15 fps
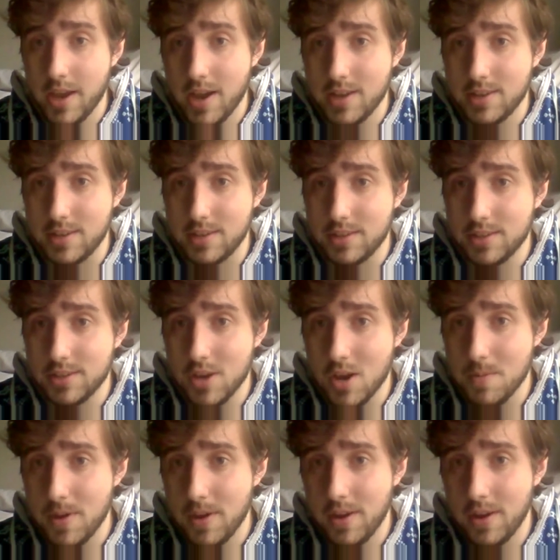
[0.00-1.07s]
guys, it's
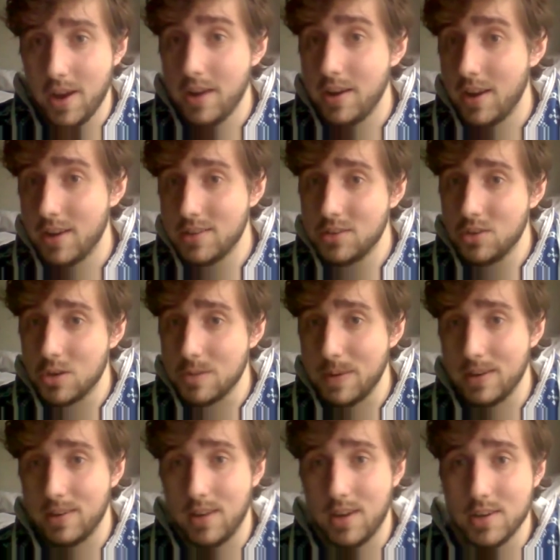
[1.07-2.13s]
Tom here, and I'd like to talk
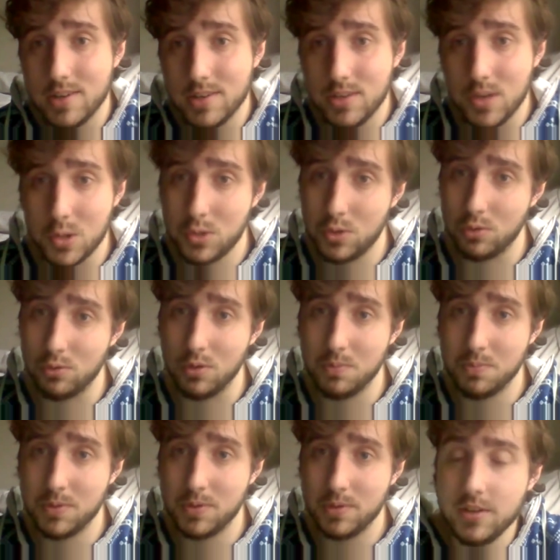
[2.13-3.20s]
about large social
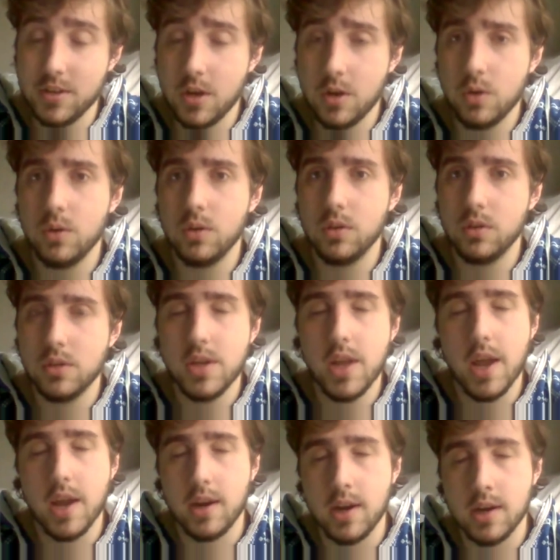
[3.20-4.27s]
groups. So,
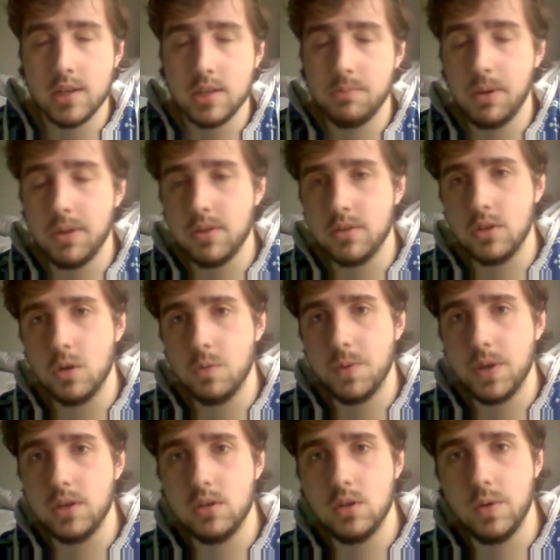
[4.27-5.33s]
today I'd like to split this
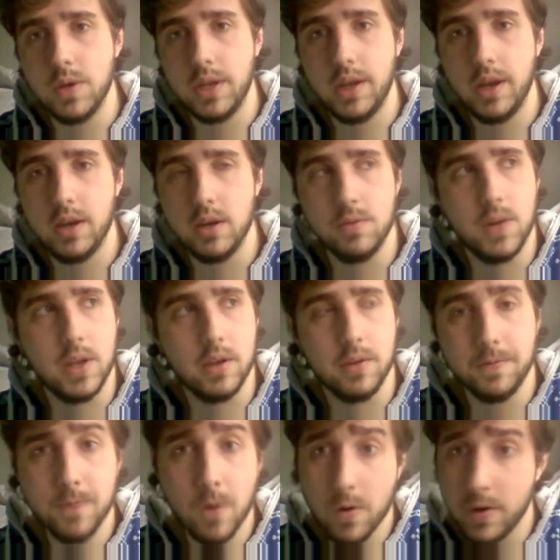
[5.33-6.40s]
up in doing kind of like a
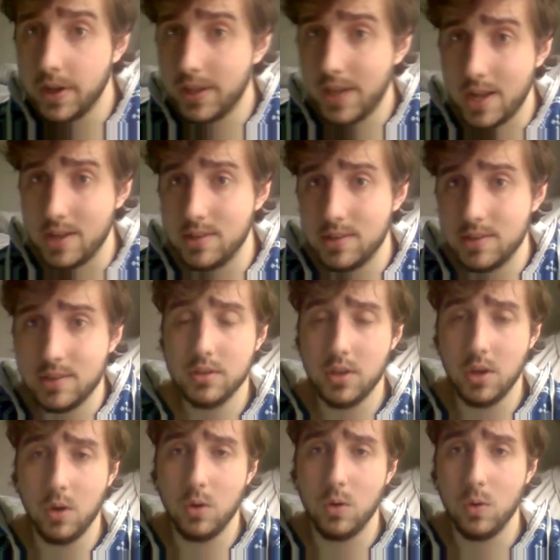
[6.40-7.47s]
for and against.
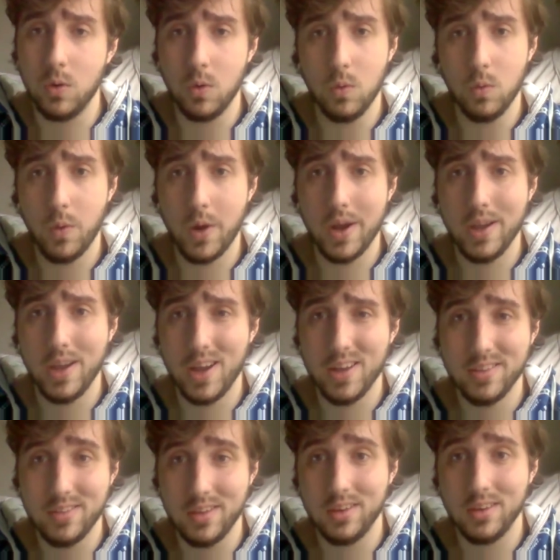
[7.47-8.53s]
So, why I
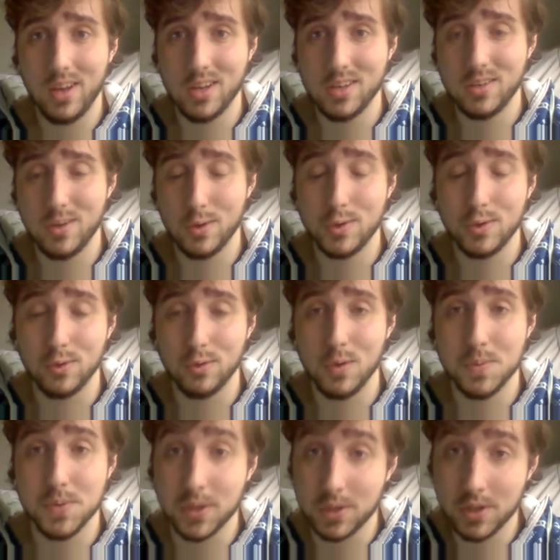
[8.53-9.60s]
think large social
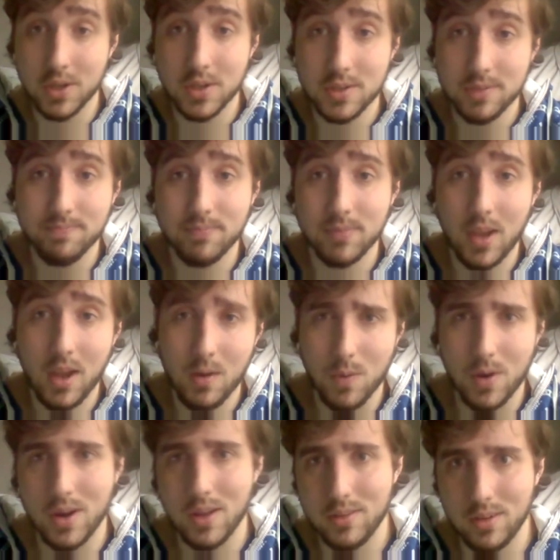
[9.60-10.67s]
groups are good, and
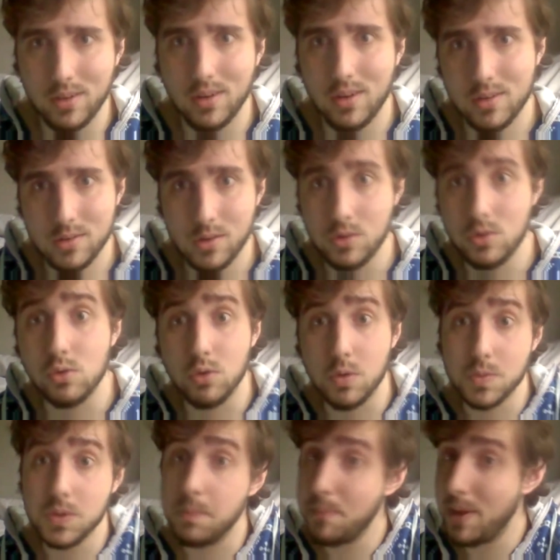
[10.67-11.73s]
why I think large social
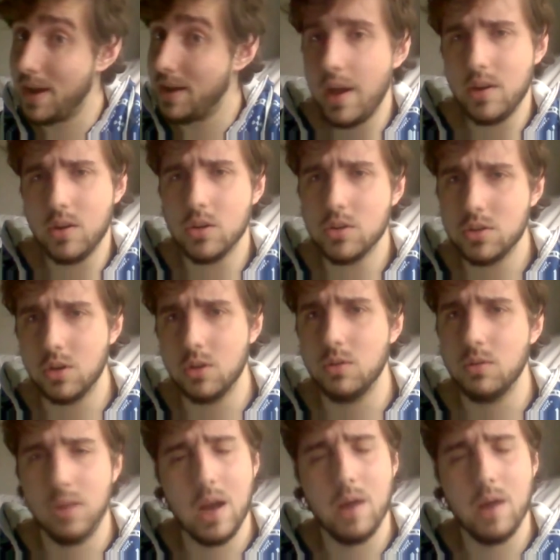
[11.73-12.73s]
groups are bad. And also,